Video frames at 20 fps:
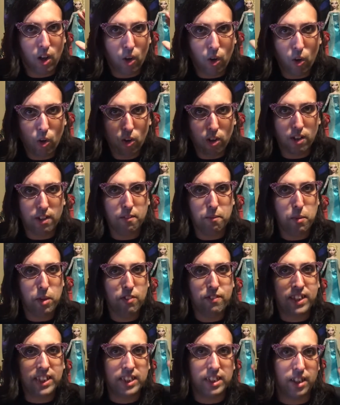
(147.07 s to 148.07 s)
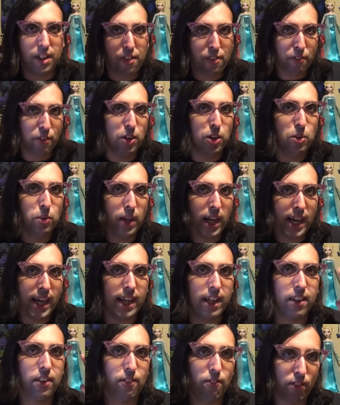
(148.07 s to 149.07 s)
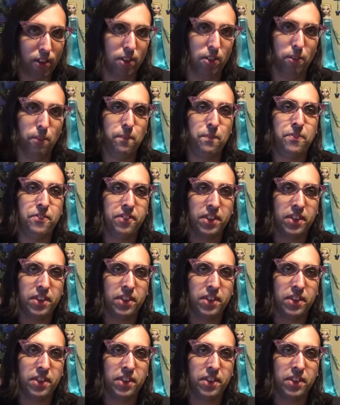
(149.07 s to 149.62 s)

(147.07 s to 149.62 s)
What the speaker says: horror movies through and through.